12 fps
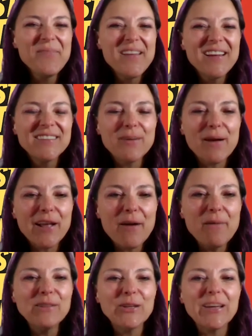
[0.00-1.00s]
So I
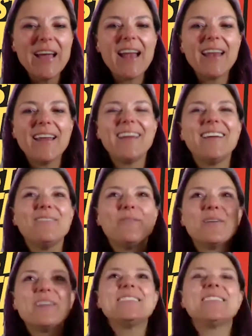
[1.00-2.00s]
go and look at it. And
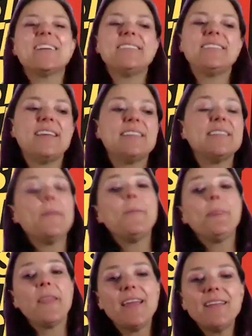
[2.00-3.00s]
one of the signs says,
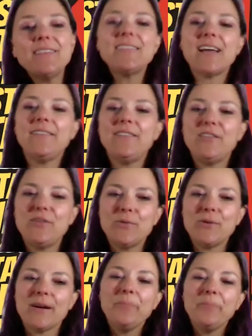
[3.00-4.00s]
inside the
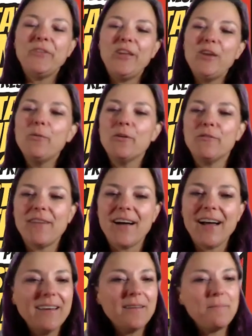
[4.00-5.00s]
door, you will
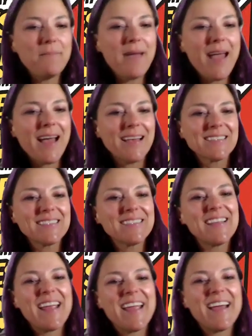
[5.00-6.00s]
find masks
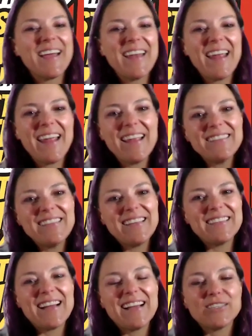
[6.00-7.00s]
and hand
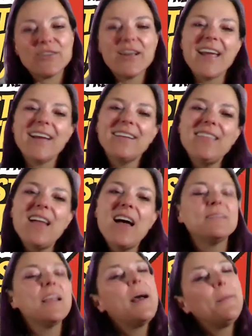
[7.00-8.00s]
sanitizer and
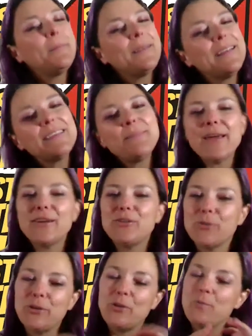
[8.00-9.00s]
gloves. Please make
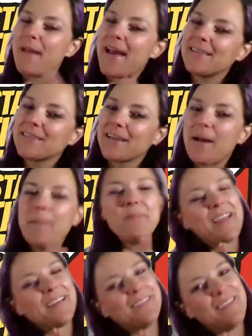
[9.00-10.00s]
sure you mask up
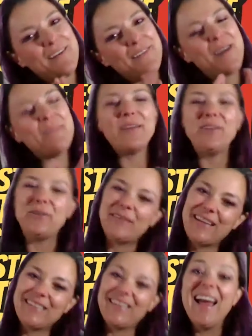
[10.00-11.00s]
and glove up and use
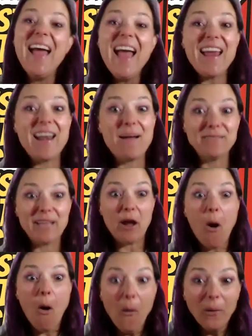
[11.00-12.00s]
hands. And I was like,
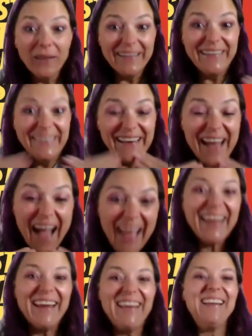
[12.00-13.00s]
holy
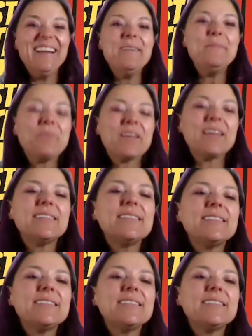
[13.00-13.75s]
night. Because